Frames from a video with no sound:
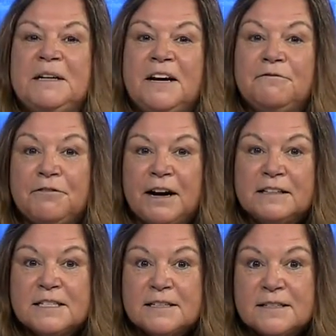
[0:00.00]
Annette
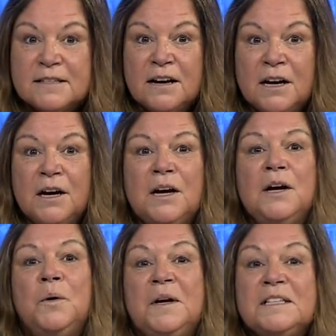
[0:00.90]
Francis.
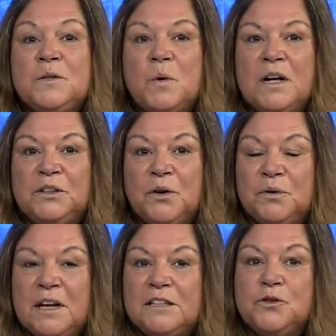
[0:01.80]
It's well
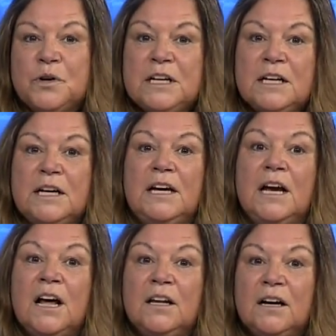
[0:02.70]
known that drinking
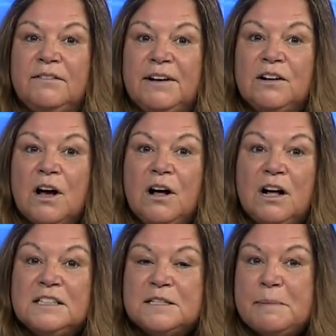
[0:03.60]
a lot of
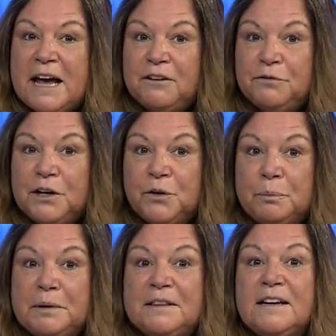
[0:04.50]
alcohol is bad for you,
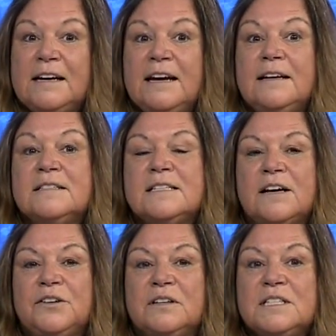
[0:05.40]
but the Canadian
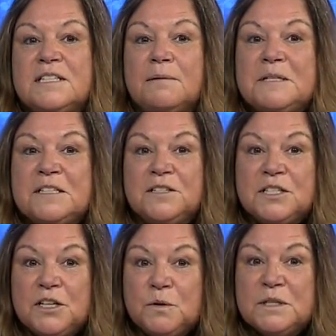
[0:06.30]
Centre on
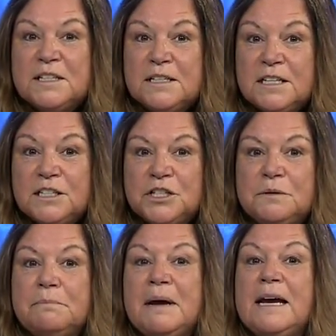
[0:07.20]
Substance Use and
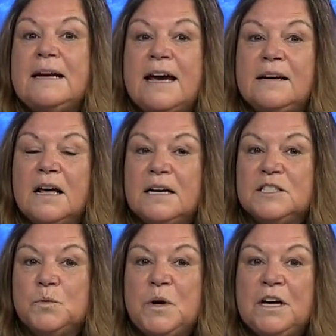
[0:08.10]
Addiction made
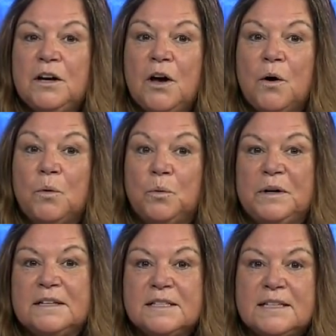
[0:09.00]
headlines a week ago
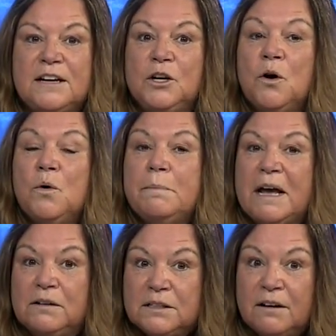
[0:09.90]
when it said no
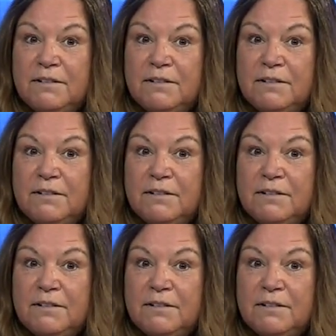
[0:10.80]
amount of